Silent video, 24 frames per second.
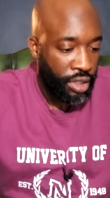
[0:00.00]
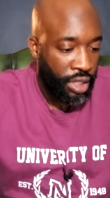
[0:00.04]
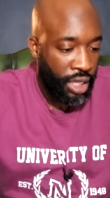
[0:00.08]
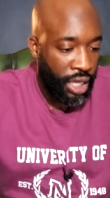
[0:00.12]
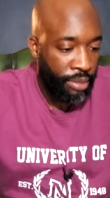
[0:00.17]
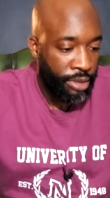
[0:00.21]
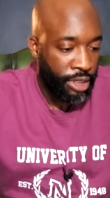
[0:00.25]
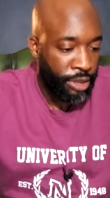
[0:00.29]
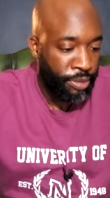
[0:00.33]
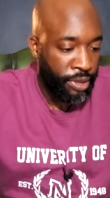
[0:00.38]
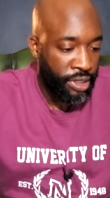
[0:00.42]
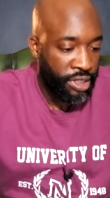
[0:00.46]

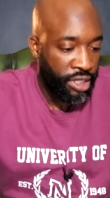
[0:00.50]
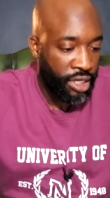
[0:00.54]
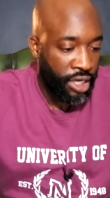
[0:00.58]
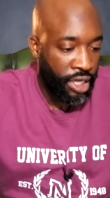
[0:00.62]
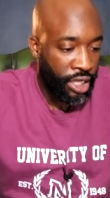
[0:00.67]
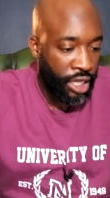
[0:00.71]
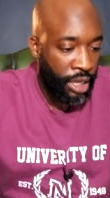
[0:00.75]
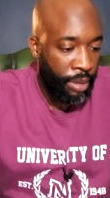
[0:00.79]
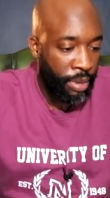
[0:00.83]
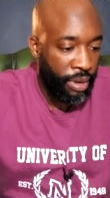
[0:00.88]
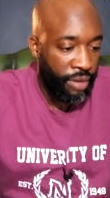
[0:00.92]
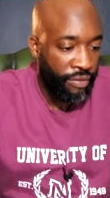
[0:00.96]
I'm expecting a
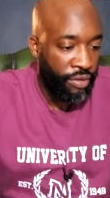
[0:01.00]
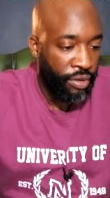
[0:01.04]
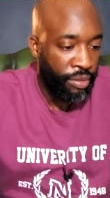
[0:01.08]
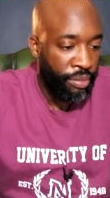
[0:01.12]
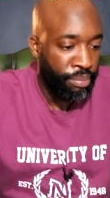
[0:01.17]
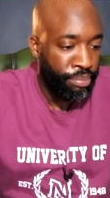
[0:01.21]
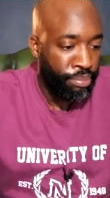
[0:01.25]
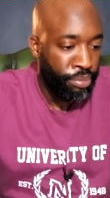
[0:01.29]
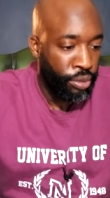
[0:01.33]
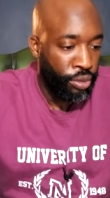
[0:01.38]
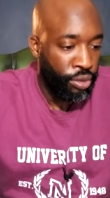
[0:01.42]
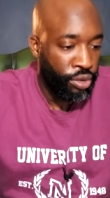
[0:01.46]
couple of
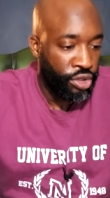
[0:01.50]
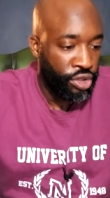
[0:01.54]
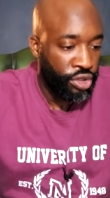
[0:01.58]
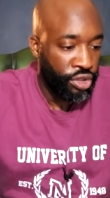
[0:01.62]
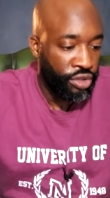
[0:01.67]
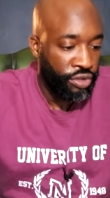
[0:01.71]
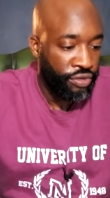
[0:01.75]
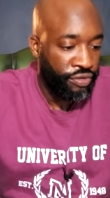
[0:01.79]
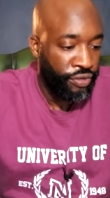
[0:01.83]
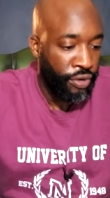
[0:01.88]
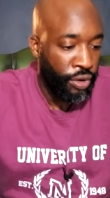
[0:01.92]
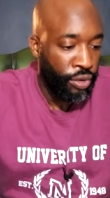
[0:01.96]

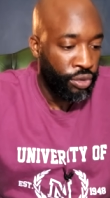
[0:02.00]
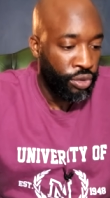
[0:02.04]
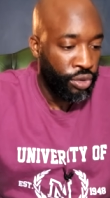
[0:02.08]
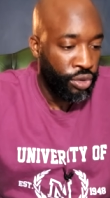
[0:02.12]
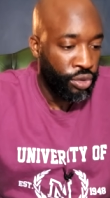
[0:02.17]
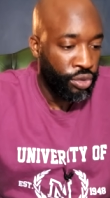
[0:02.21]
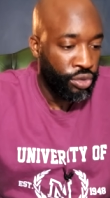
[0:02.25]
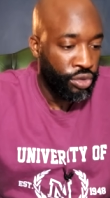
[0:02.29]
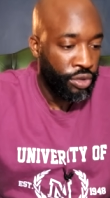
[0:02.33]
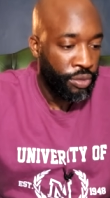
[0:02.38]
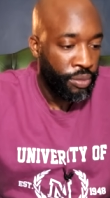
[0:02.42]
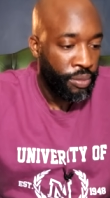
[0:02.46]
important phone
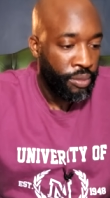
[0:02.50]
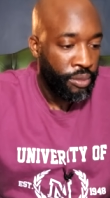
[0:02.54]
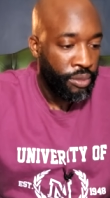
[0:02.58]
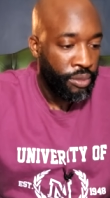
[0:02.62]
calls.